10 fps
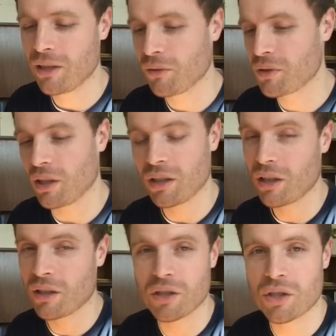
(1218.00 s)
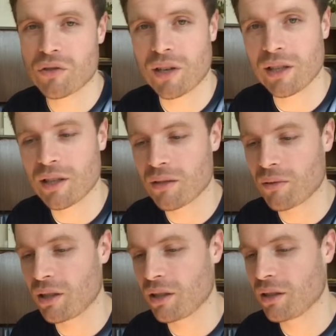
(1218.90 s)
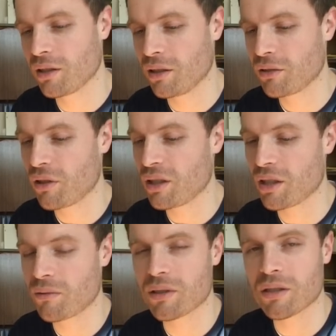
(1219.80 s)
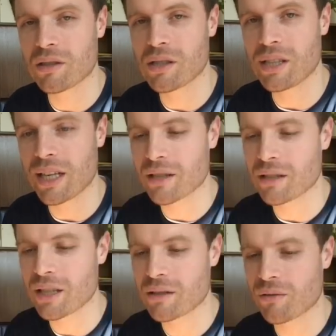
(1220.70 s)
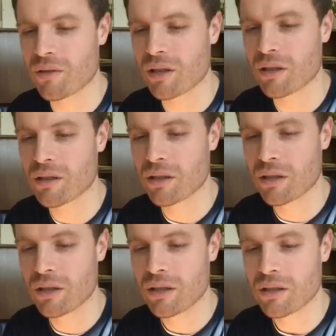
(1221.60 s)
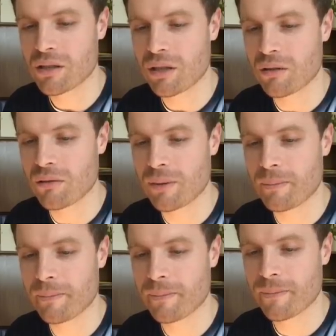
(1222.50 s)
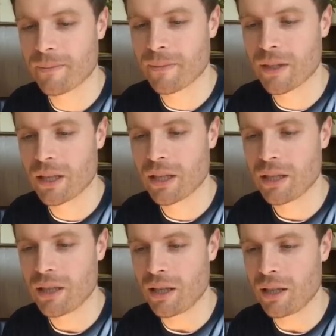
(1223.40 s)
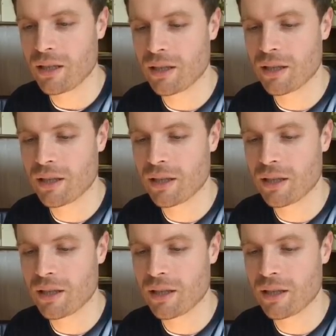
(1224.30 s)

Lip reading: And obviously I can just trade the other one to CEX and get some credit. So yeah,